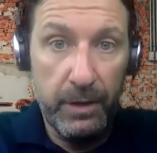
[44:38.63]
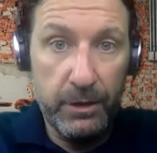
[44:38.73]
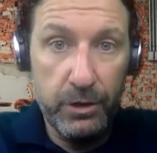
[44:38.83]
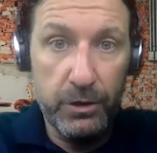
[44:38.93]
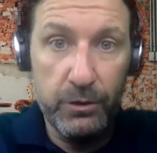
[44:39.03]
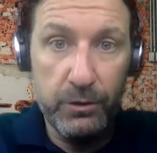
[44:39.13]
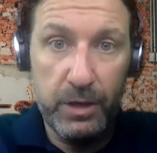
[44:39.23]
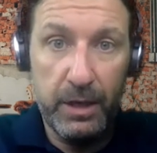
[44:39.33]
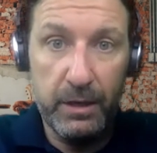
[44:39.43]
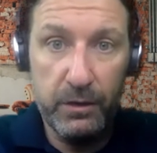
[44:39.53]
that you're
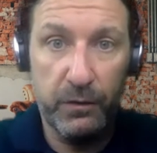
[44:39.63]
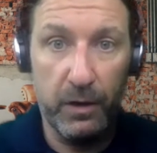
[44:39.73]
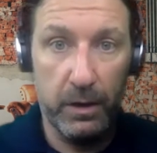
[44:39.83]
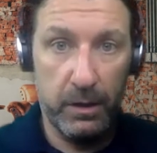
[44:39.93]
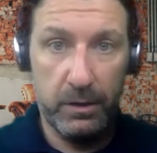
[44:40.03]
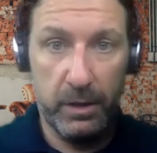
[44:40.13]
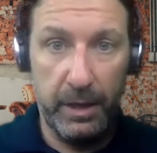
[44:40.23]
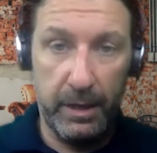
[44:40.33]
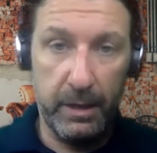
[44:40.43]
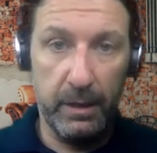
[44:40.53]
using as far as
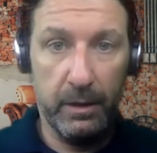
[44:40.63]
like